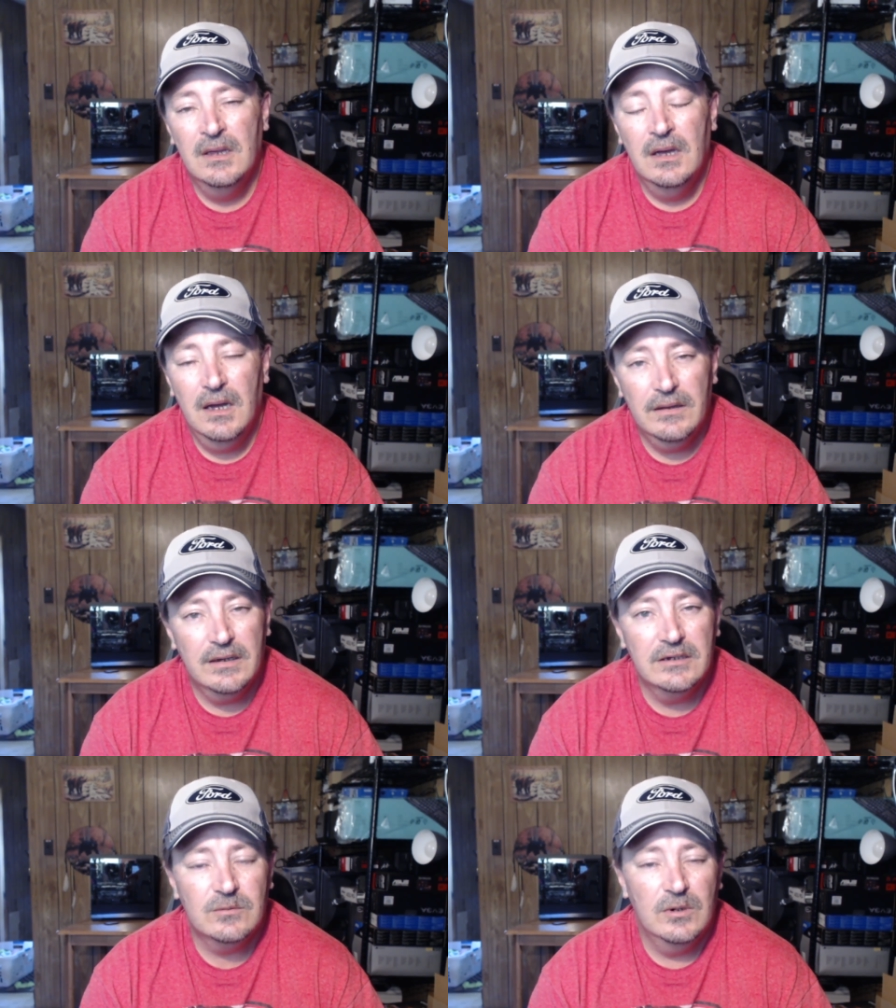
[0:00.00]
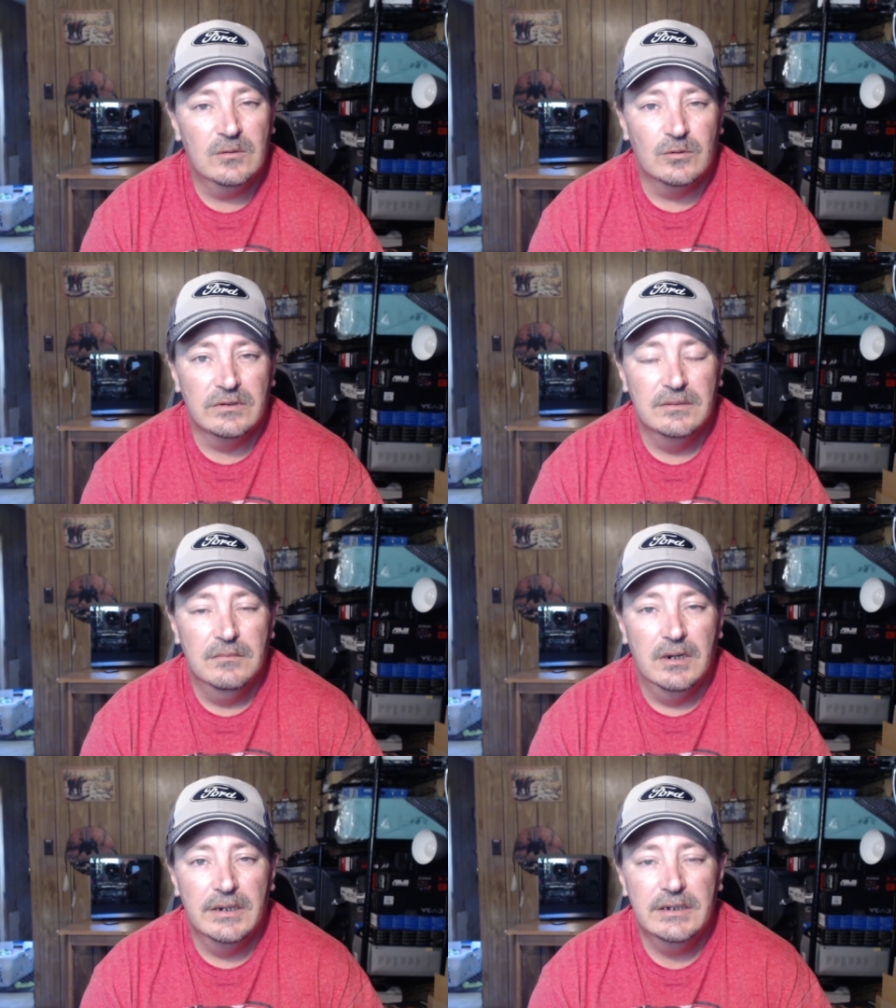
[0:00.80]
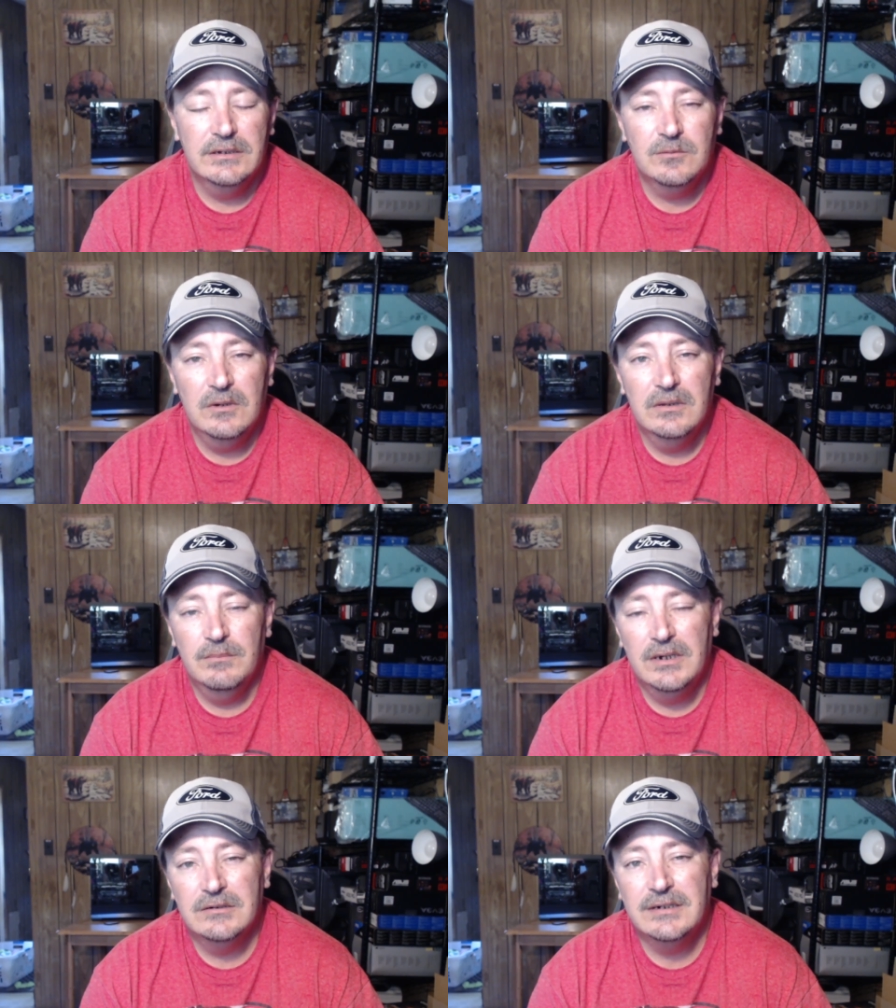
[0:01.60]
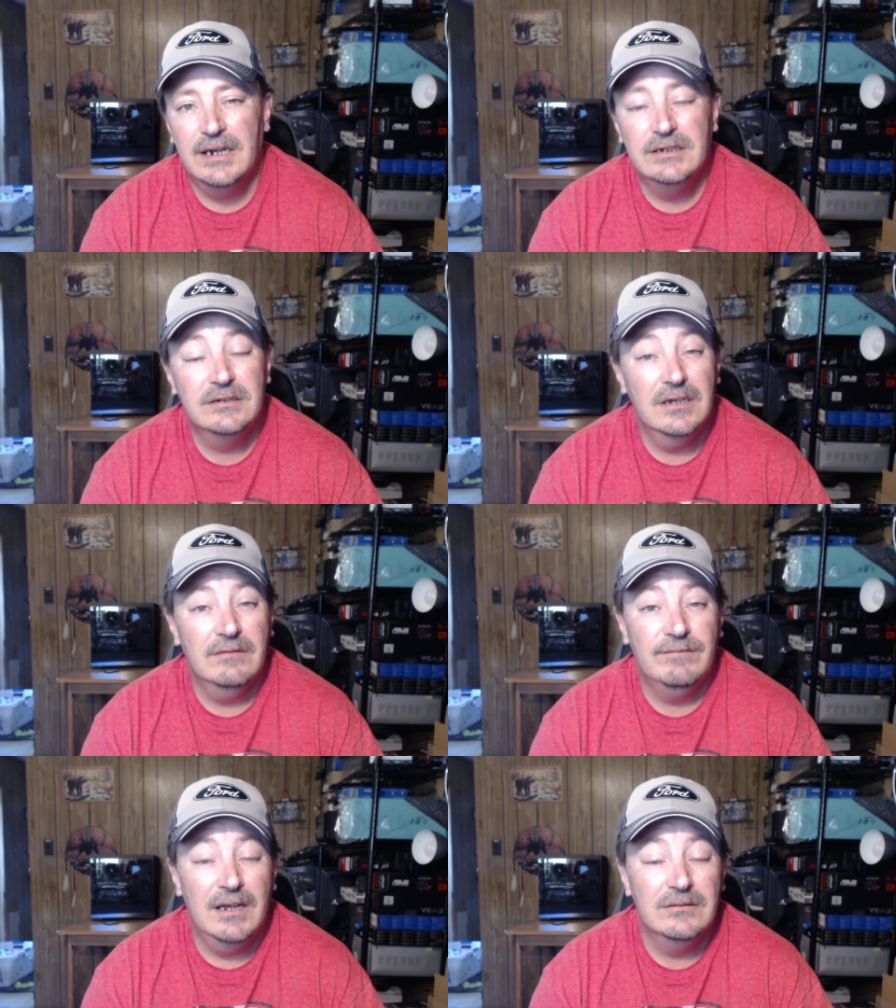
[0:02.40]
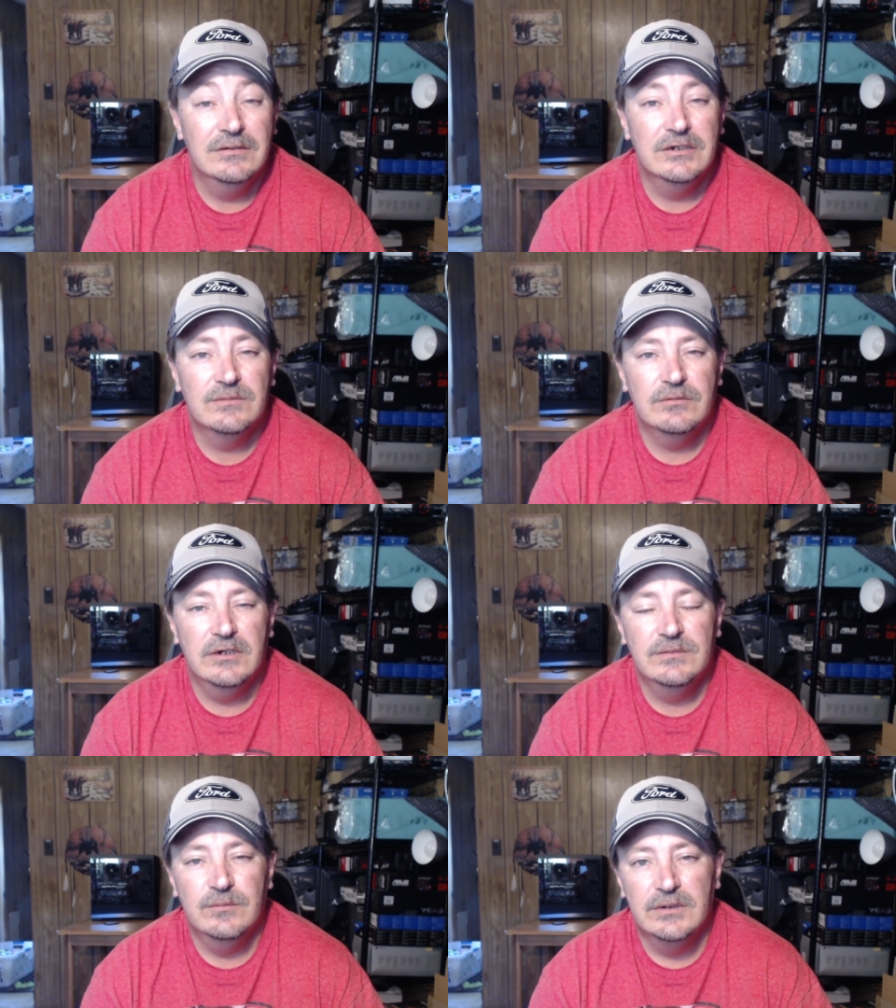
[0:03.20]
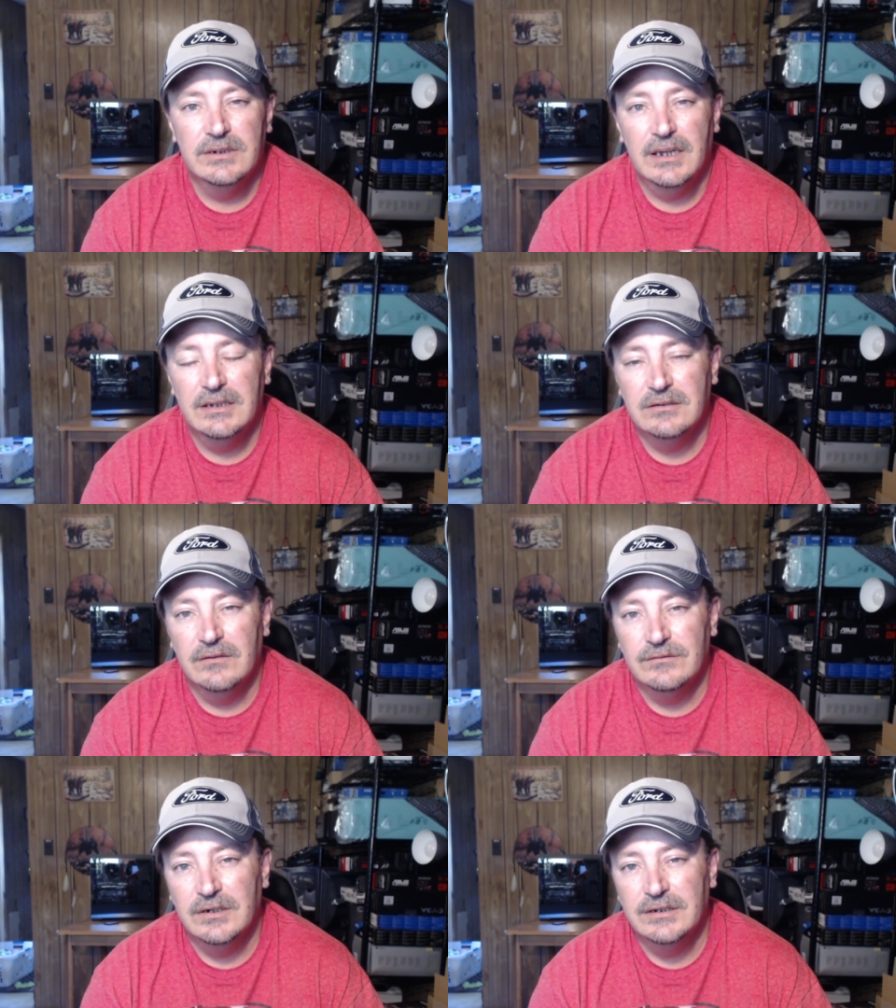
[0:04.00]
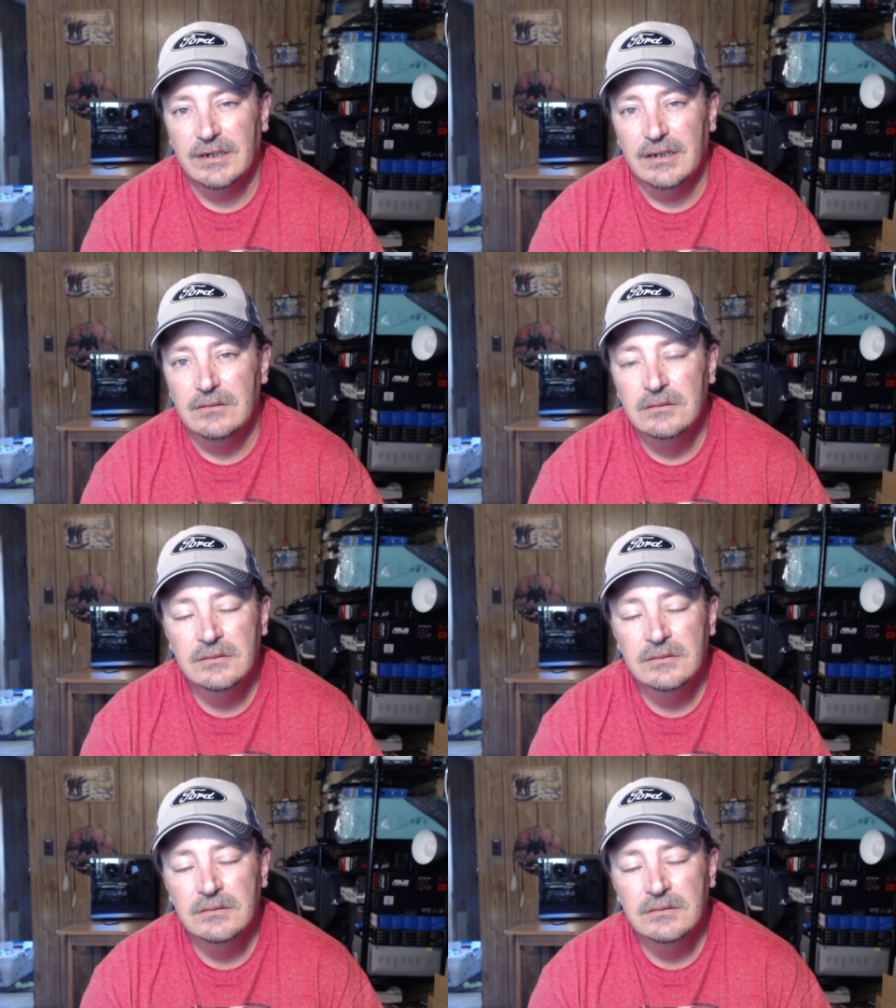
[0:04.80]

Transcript: I think it's well worth the money. It's one of the better cases I've found in this price point as of right now.